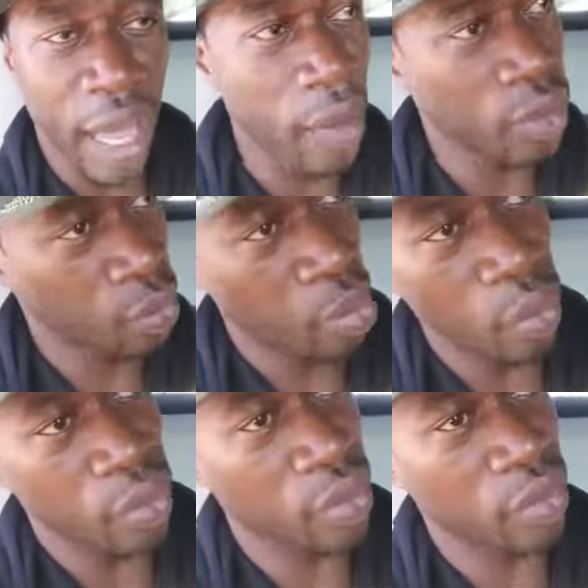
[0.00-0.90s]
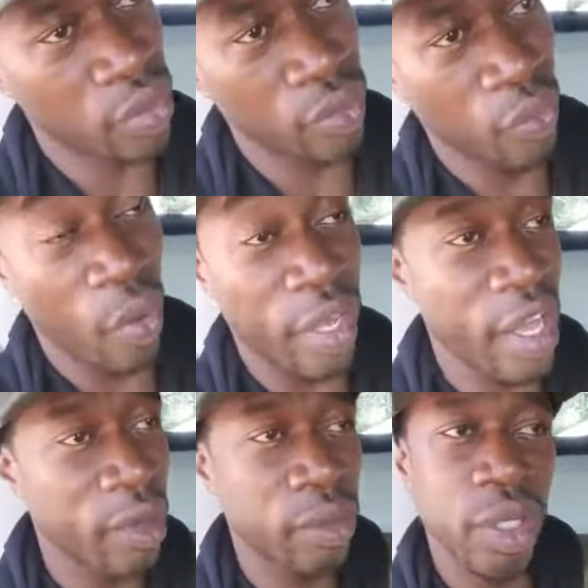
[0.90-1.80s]
I was posting. It's 4
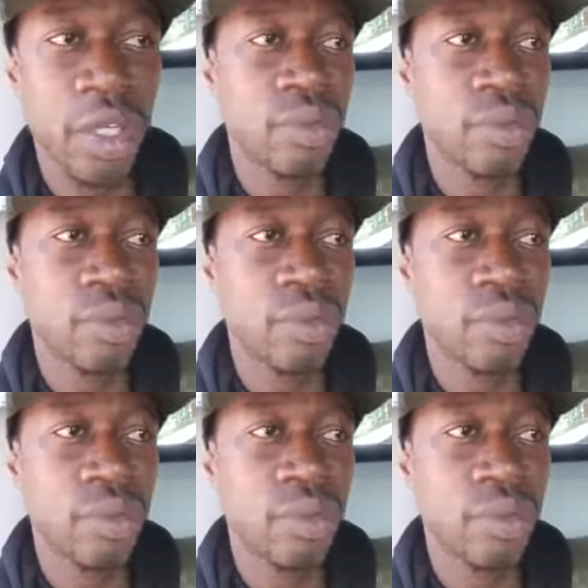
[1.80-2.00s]
a.m.,